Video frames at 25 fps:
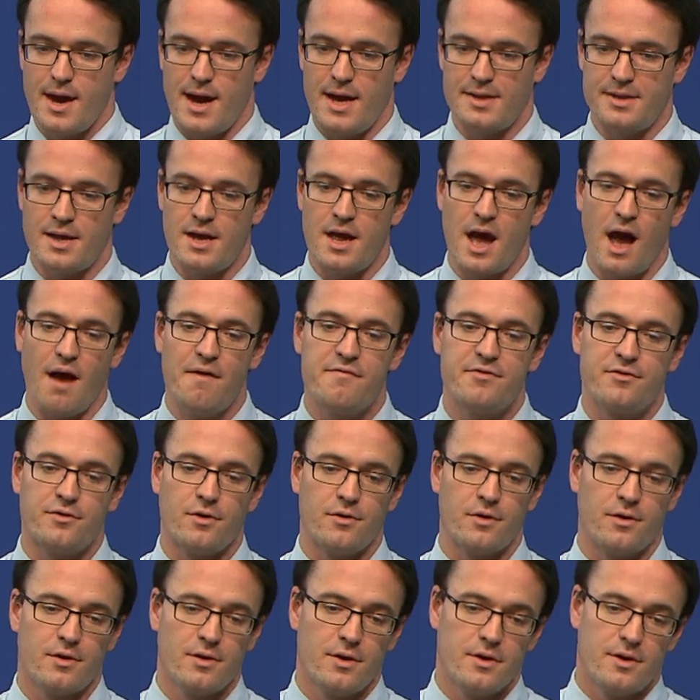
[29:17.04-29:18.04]
and I have
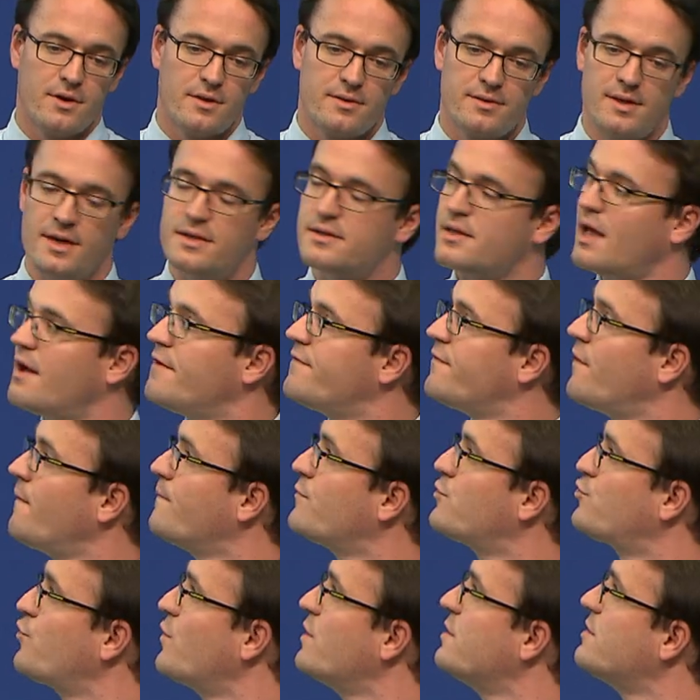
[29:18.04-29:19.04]
the data
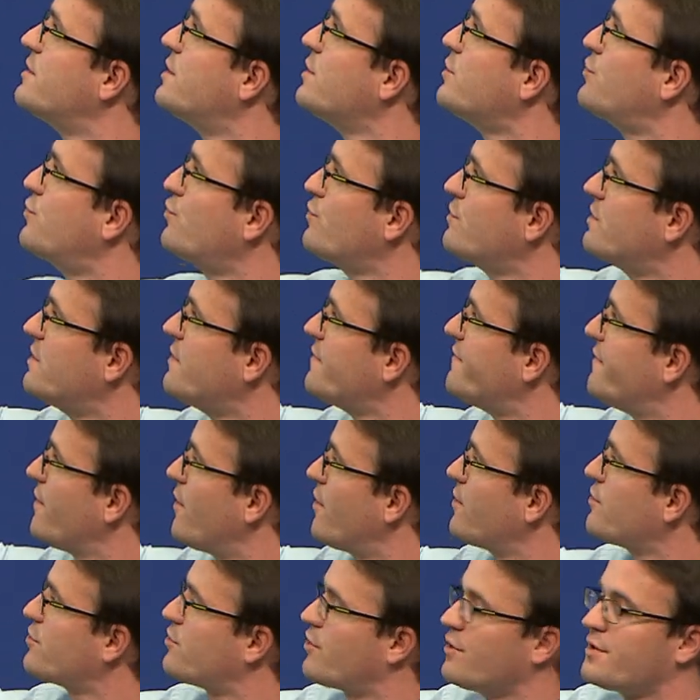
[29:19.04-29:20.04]
from twenty-two
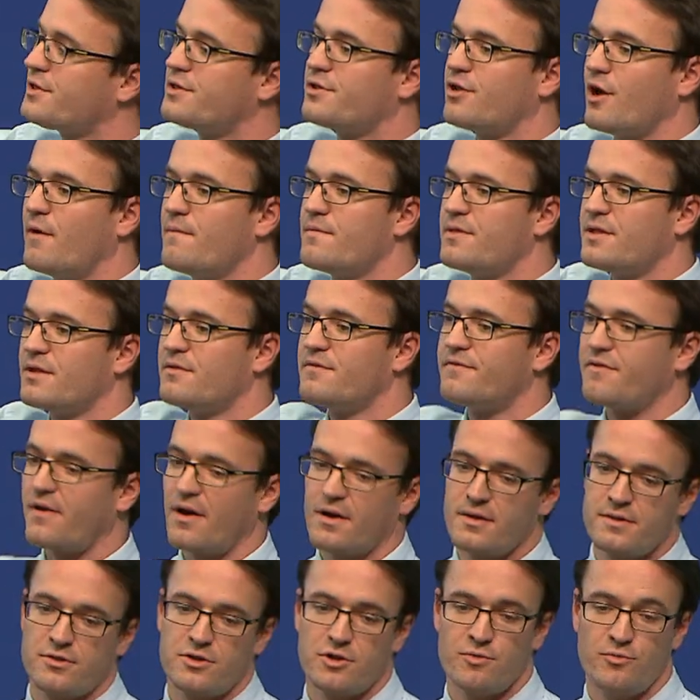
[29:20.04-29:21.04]
different customs in
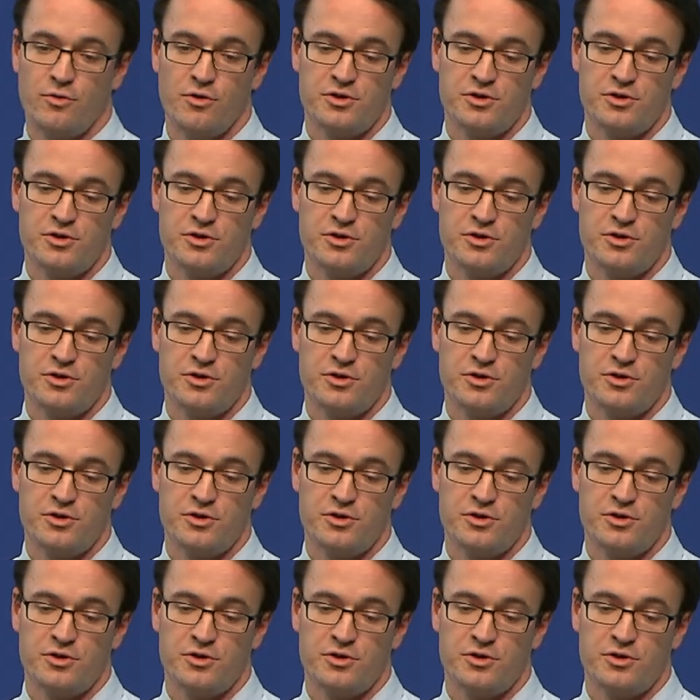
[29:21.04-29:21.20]
France, so